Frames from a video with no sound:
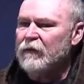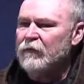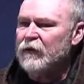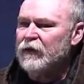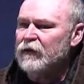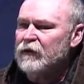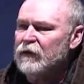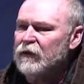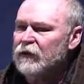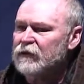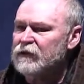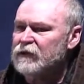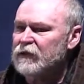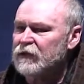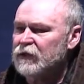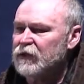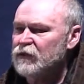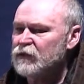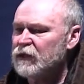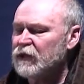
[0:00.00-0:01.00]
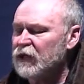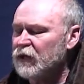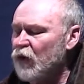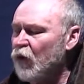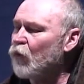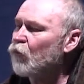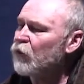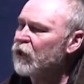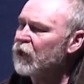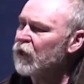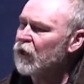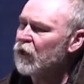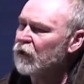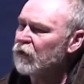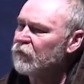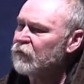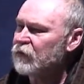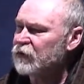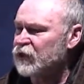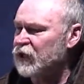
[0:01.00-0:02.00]
There's usually an O-ring on
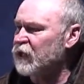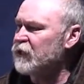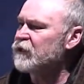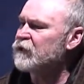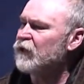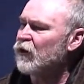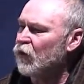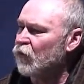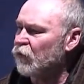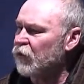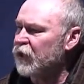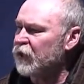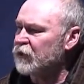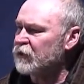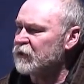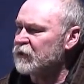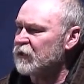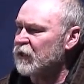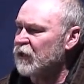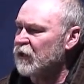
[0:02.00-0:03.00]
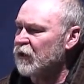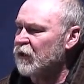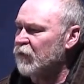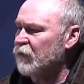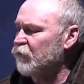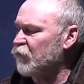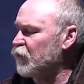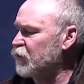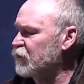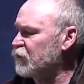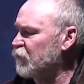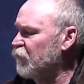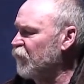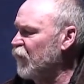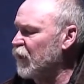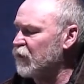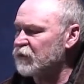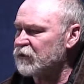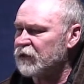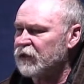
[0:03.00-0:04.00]
them. Change the O-rings, put some
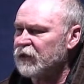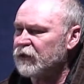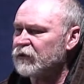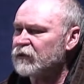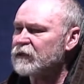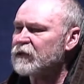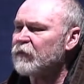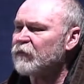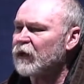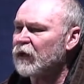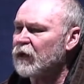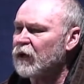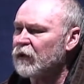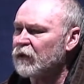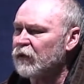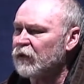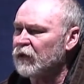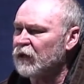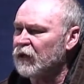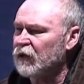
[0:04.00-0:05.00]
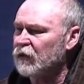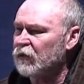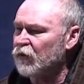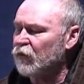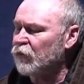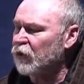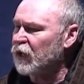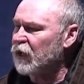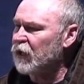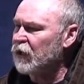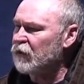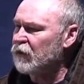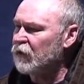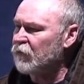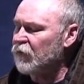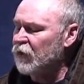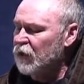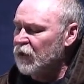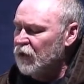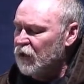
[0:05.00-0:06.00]
Vaseline or something on there to lubricate
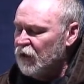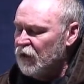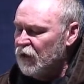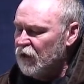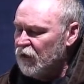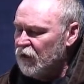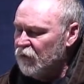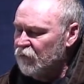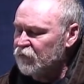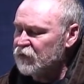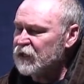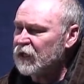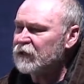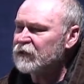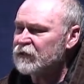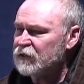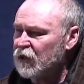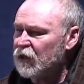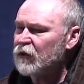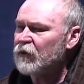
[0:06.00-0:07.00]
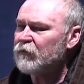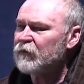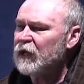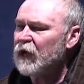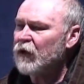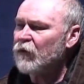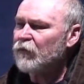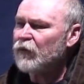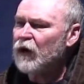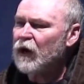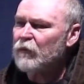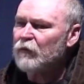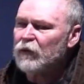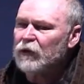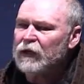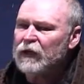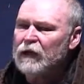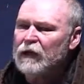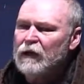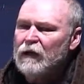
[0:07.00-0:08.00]
them, snug them down
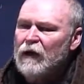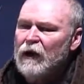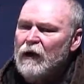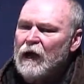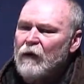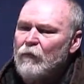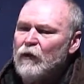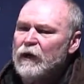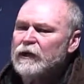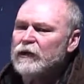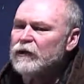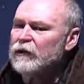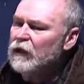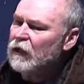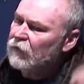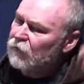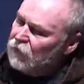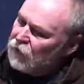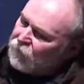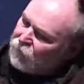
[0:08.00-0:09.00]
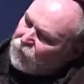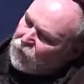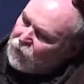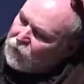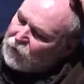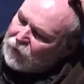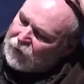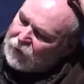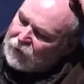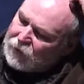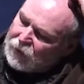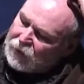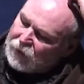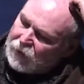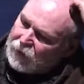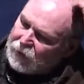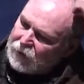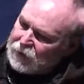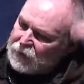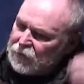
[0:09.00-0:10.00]
properly when you're done refueling.
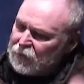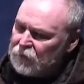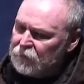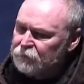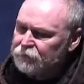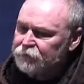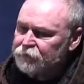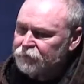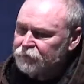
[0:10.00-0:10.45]
And